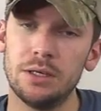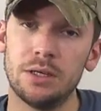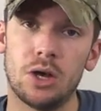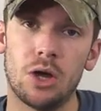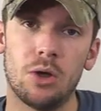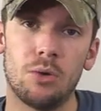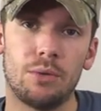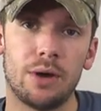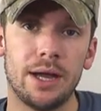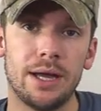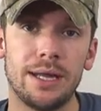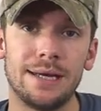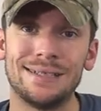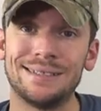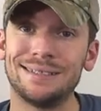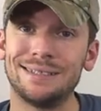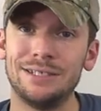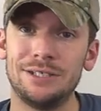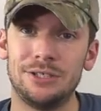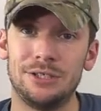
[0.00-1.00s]
all right,
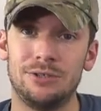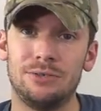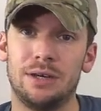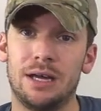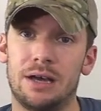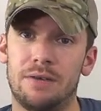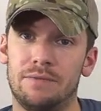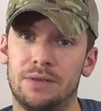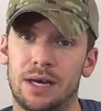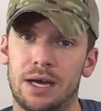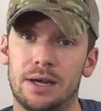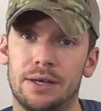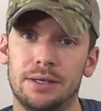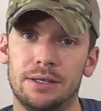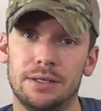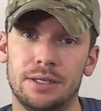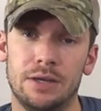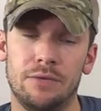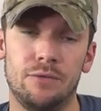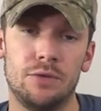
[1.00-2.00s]
at least you have that.
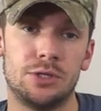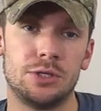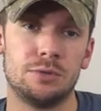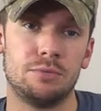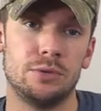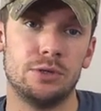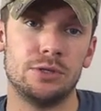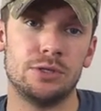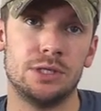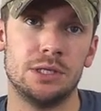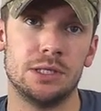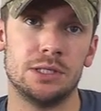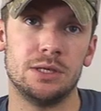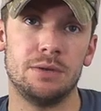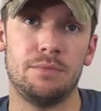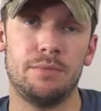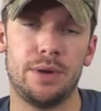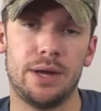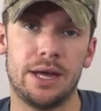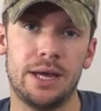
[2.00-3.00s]
If it's an emergency
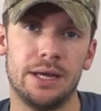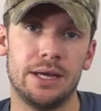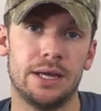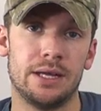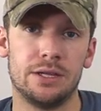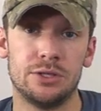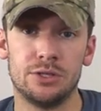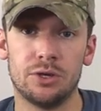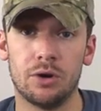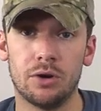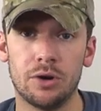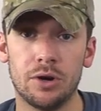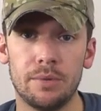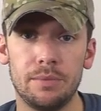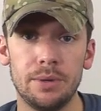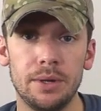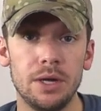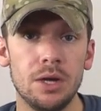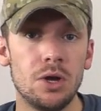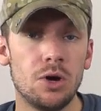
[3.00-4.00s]
sleeping bag and a
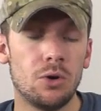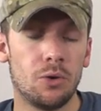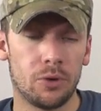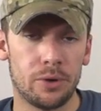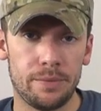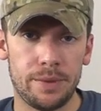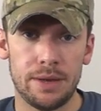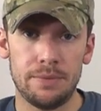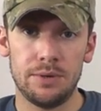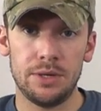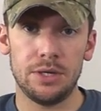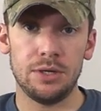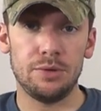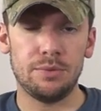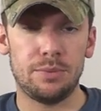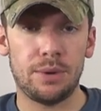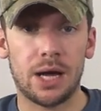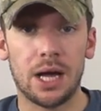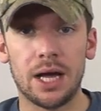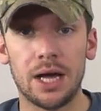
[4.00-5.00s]
tarp, or maybe
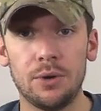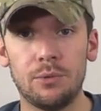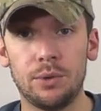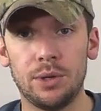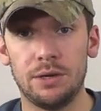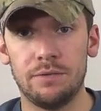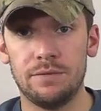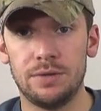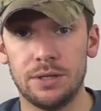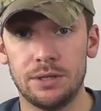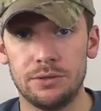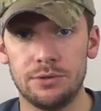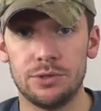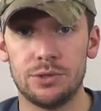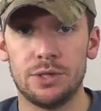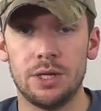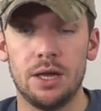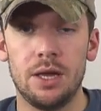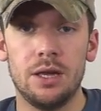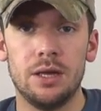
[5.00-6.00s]
you buy one of
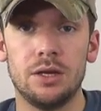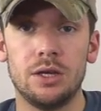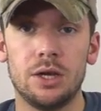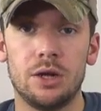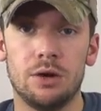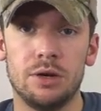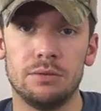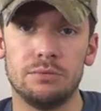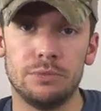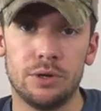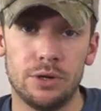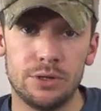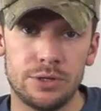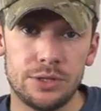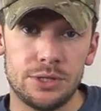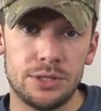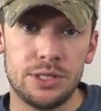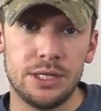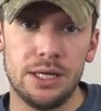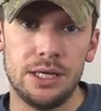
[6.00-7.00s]
those, you know,
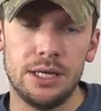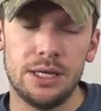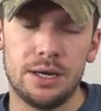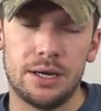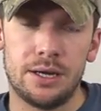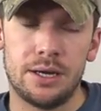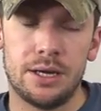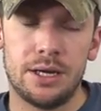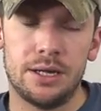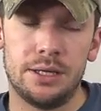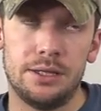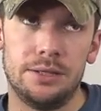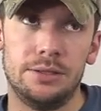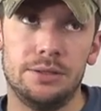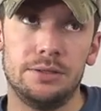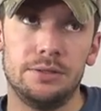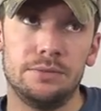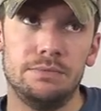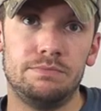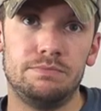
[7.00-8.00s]
emergency,
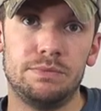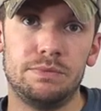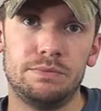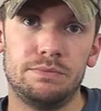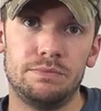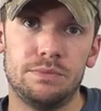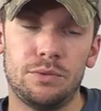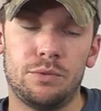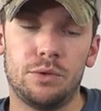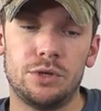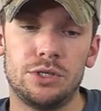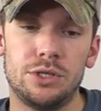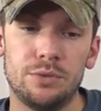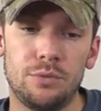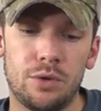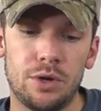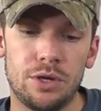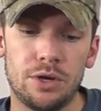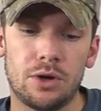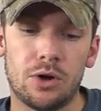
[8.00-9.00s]
what
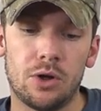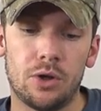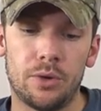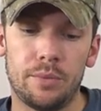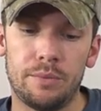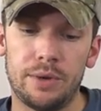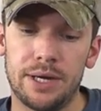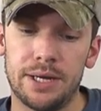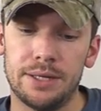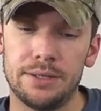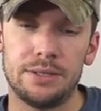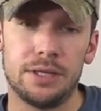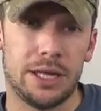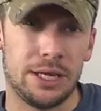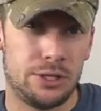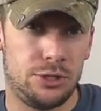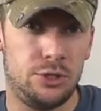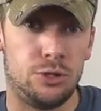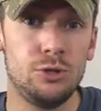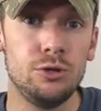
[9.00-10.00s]
do you call them,
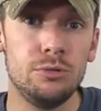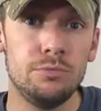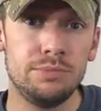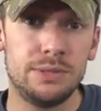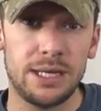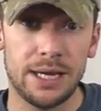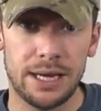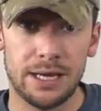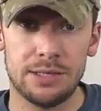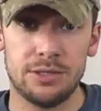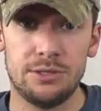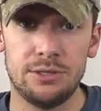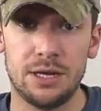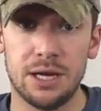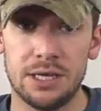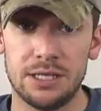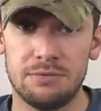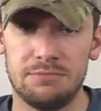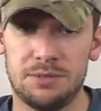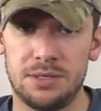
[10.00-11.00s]
like tube tents you
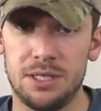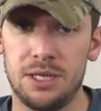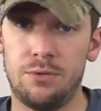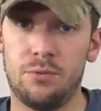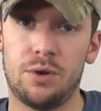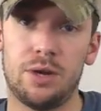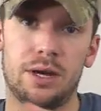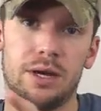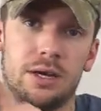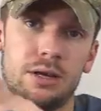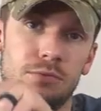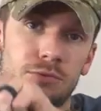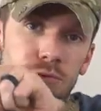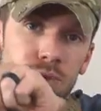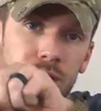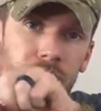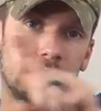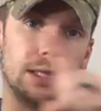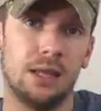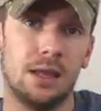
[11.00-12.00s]
guys have seen, where it comes
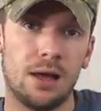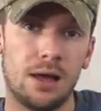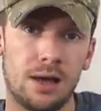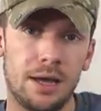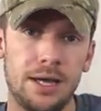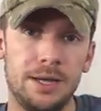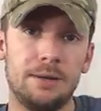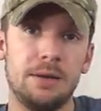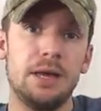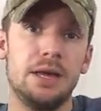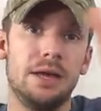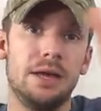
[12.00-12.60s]
with the line,